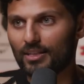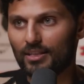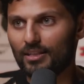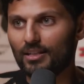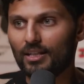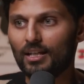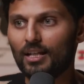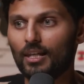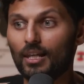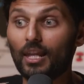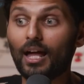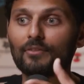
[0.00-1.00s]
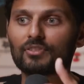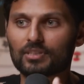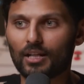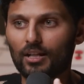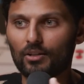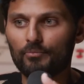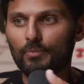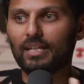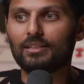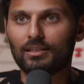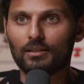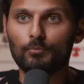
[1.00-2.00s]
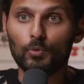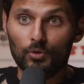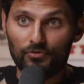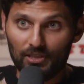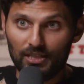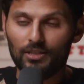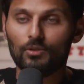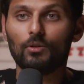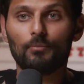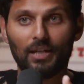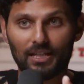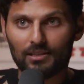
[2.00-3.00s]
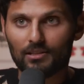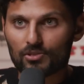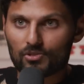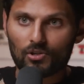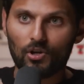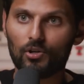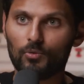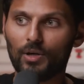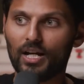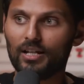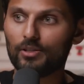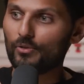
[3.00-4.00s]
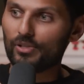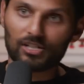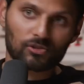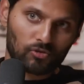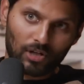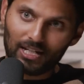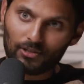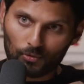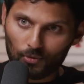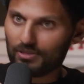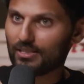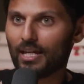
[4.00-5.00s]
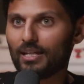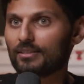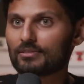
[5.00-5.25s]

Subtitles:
the lifestyle of making a movie or making a show where you're in a trailer all day.